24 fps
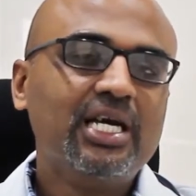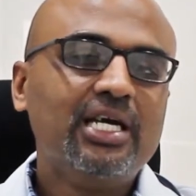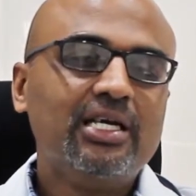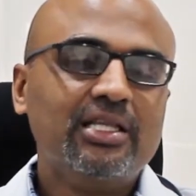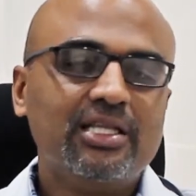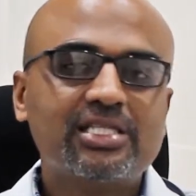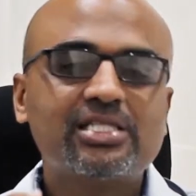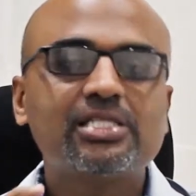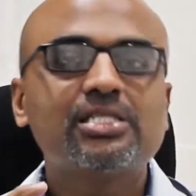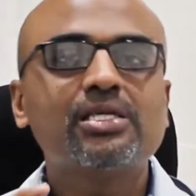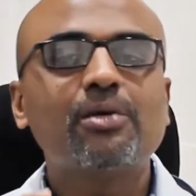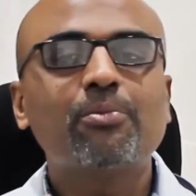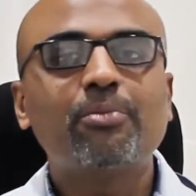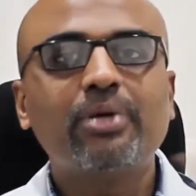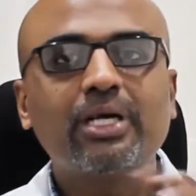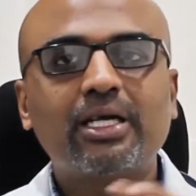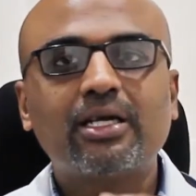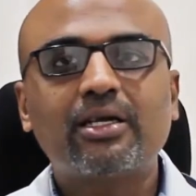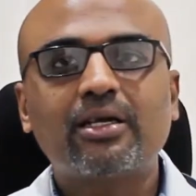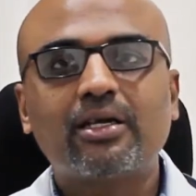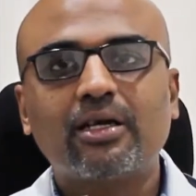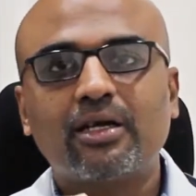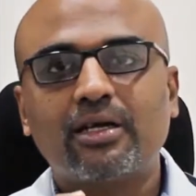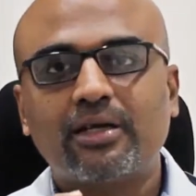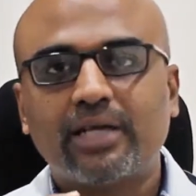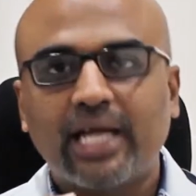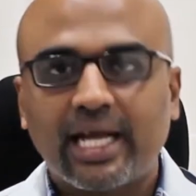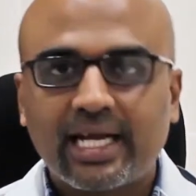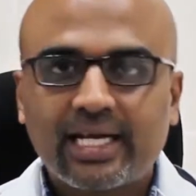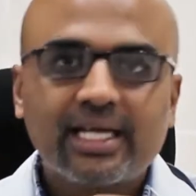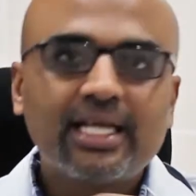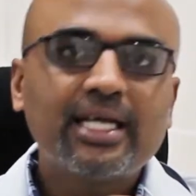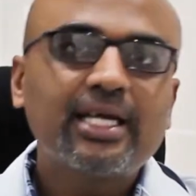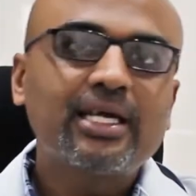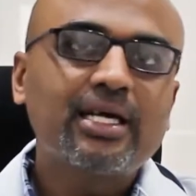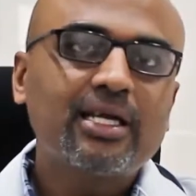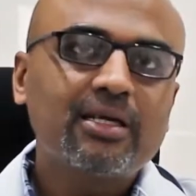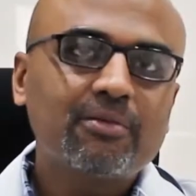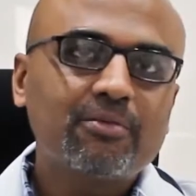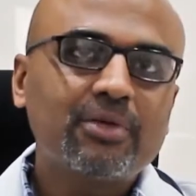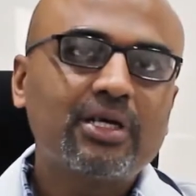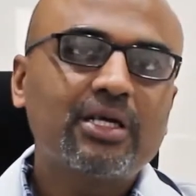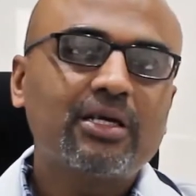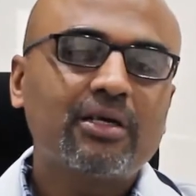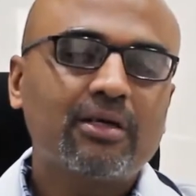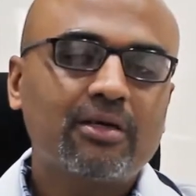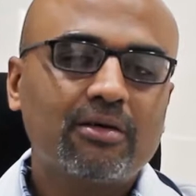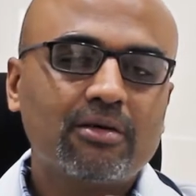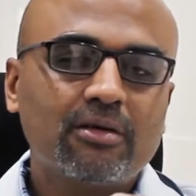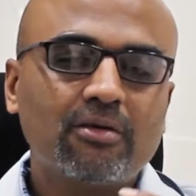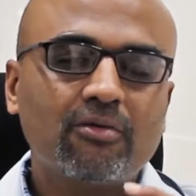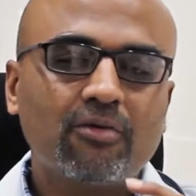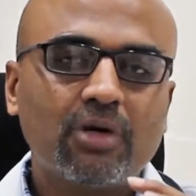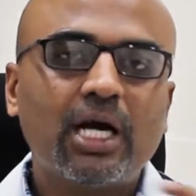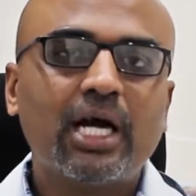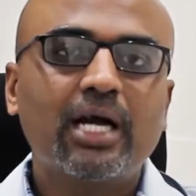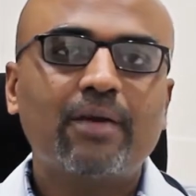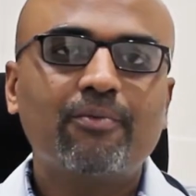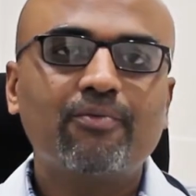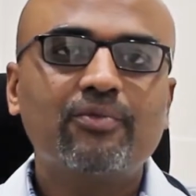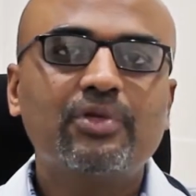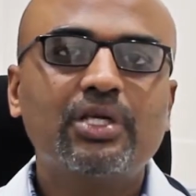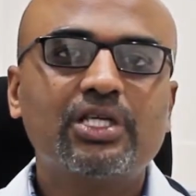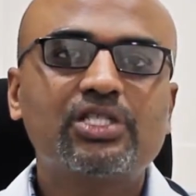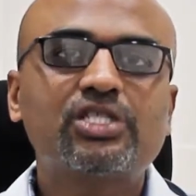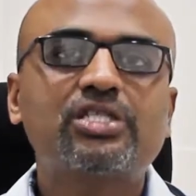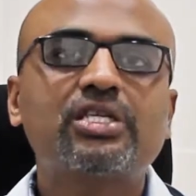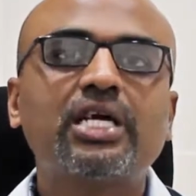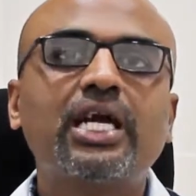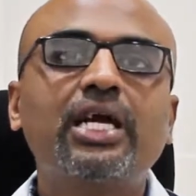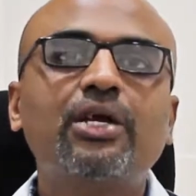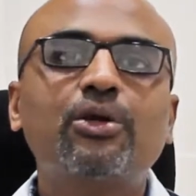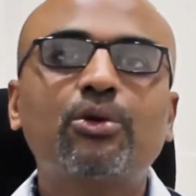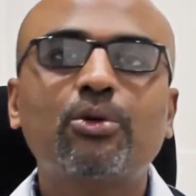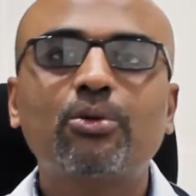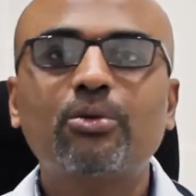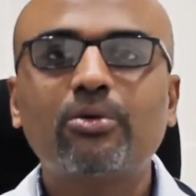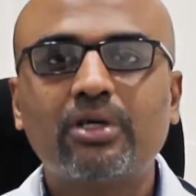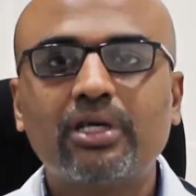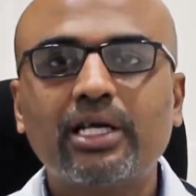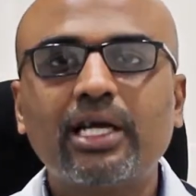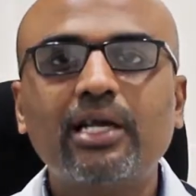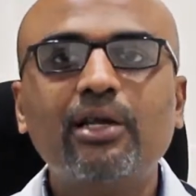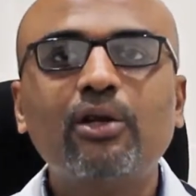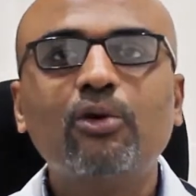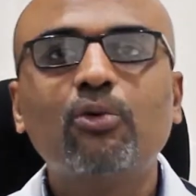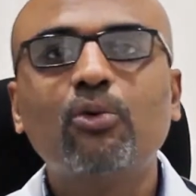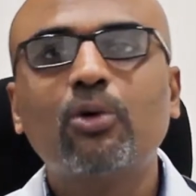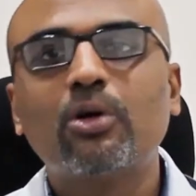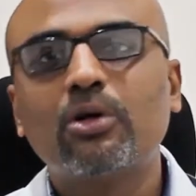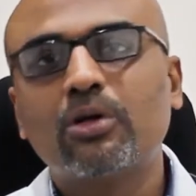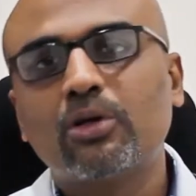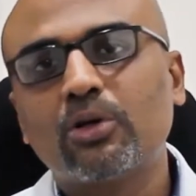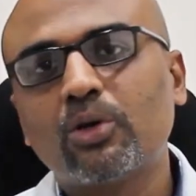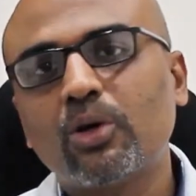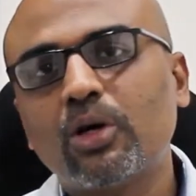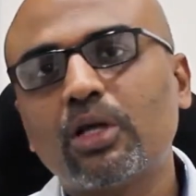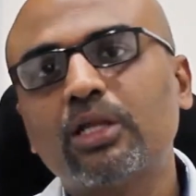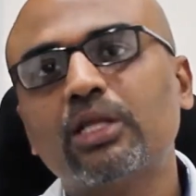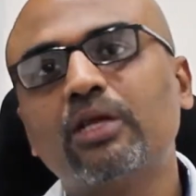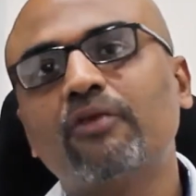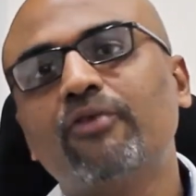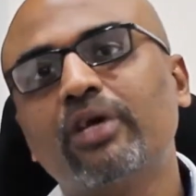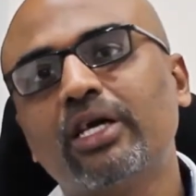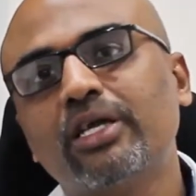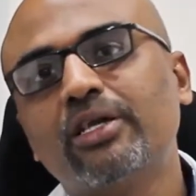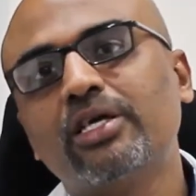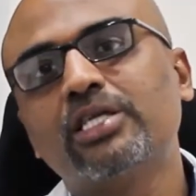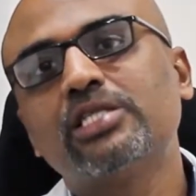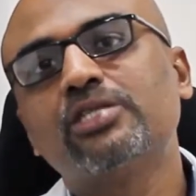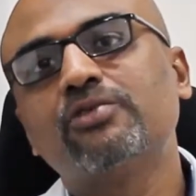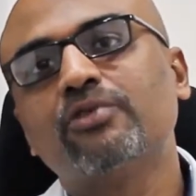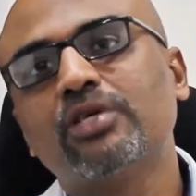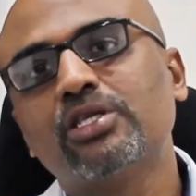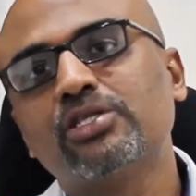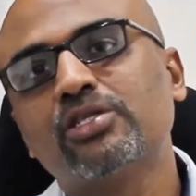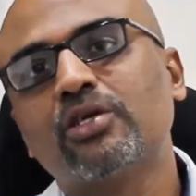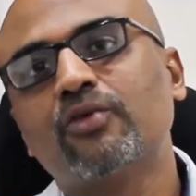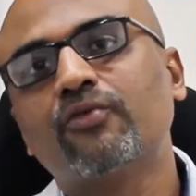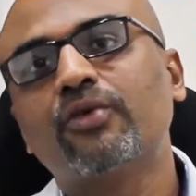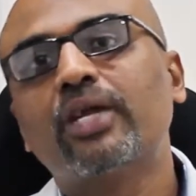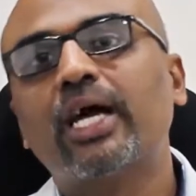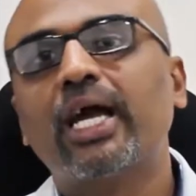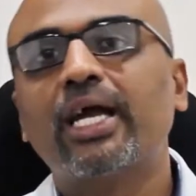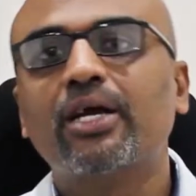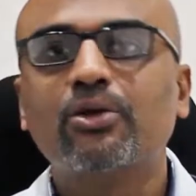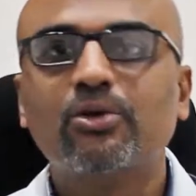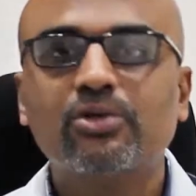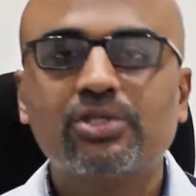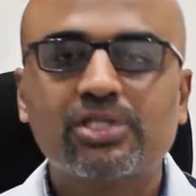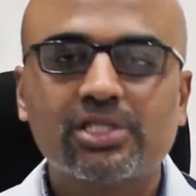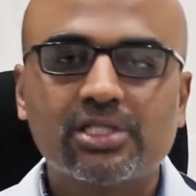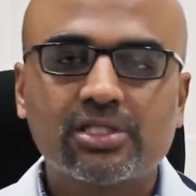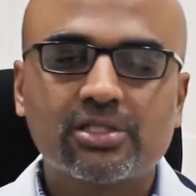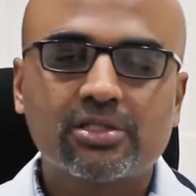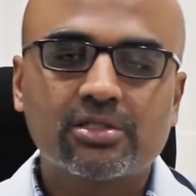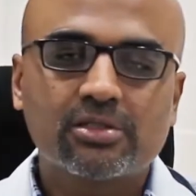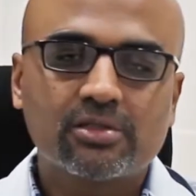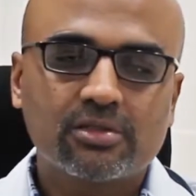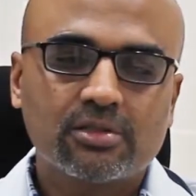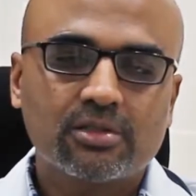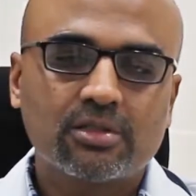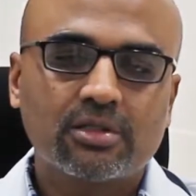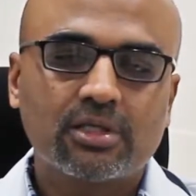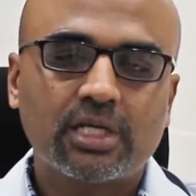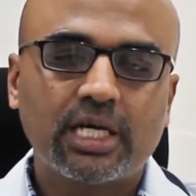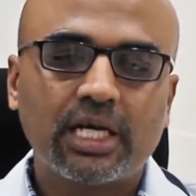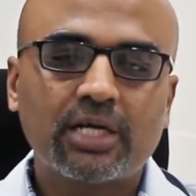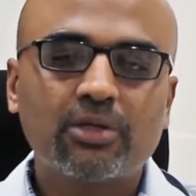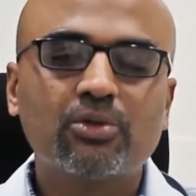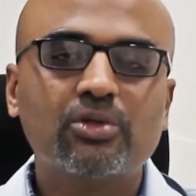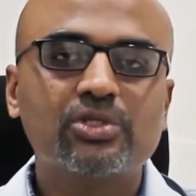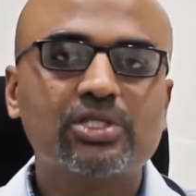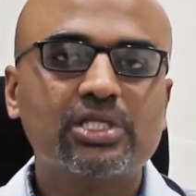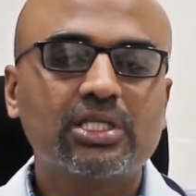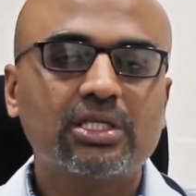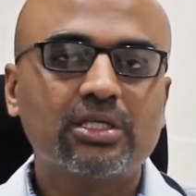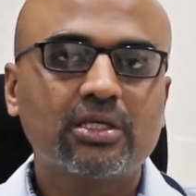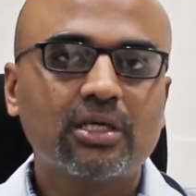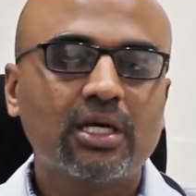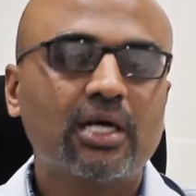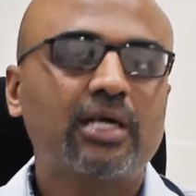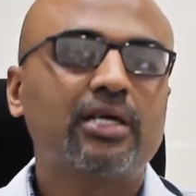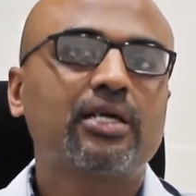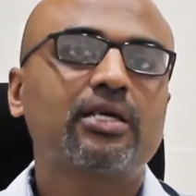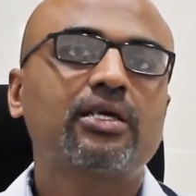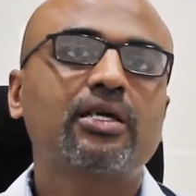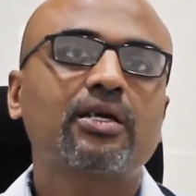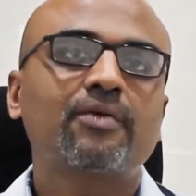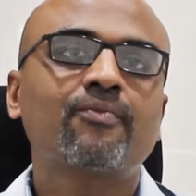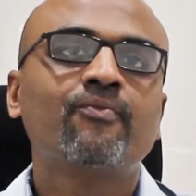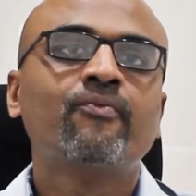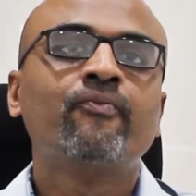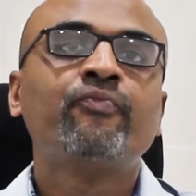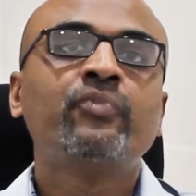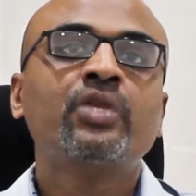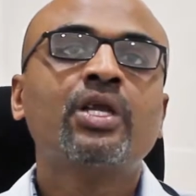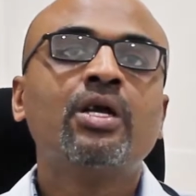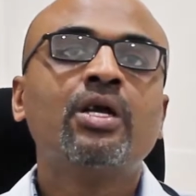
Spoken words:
This is a bit technical, but I'm just trying to tell you what are all the various ways of diagnosing a heart attack.